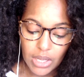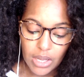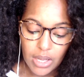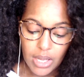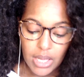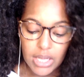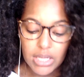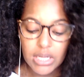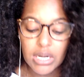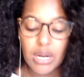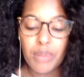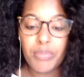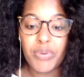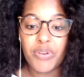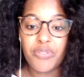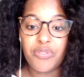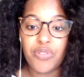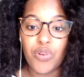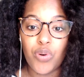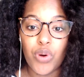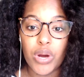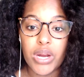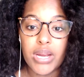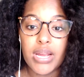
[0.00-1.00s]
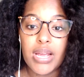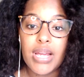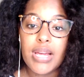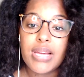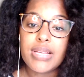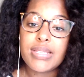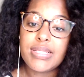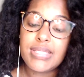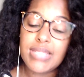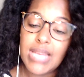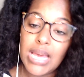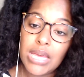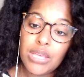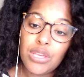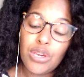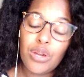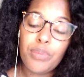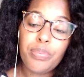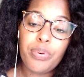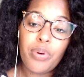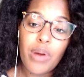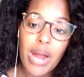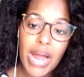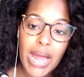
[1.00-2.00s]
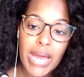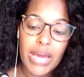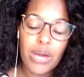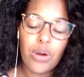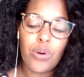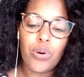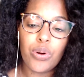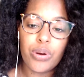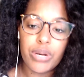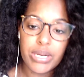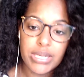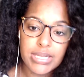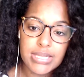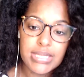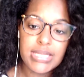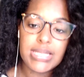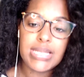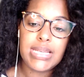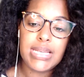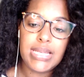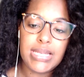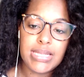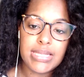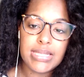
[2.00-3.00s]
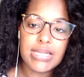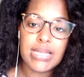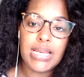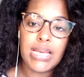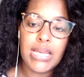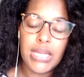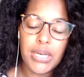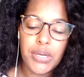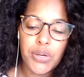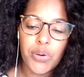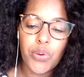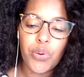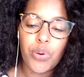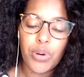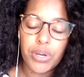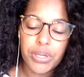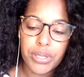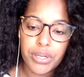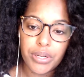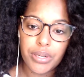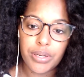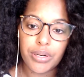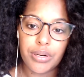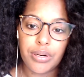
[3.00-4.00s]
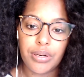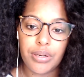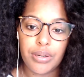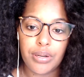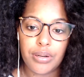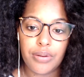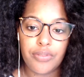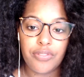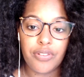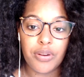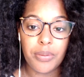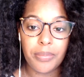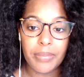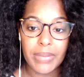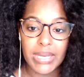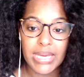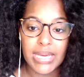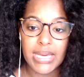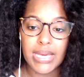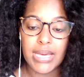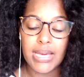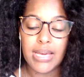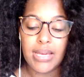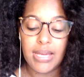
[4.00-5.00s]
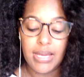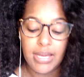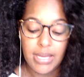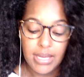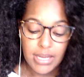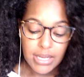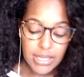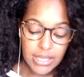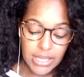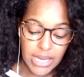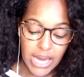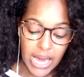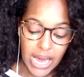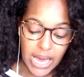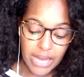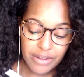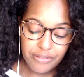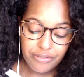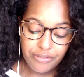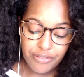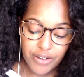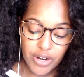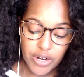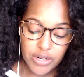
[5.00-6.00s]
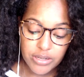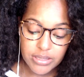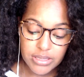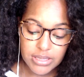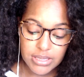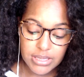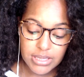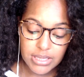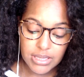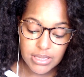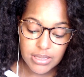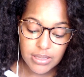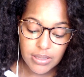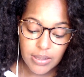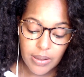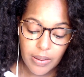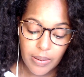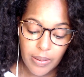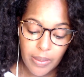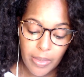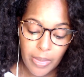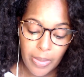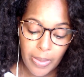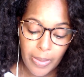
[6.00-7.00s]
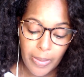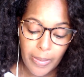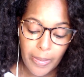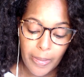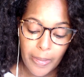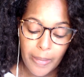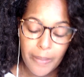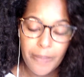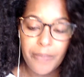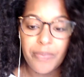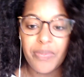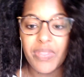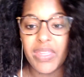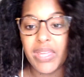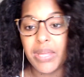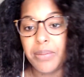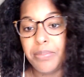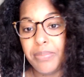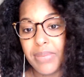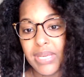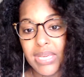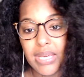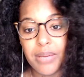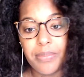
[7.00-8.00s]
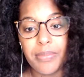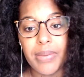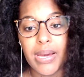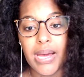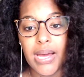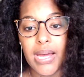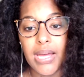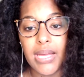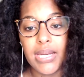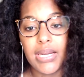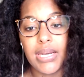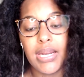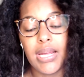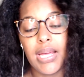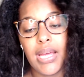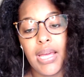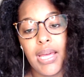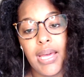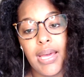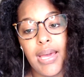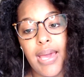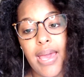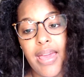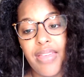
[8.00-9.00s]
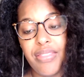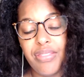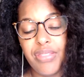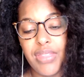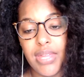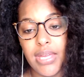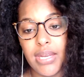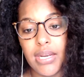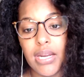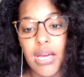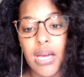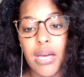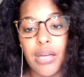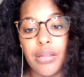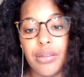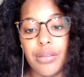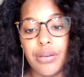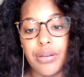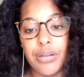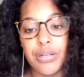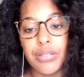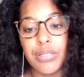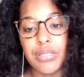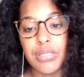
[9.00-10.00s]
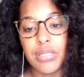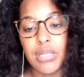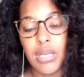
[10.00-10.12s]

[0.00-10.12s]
Number 4, set your priorities in order. For me, God first, then me and mine, and then others.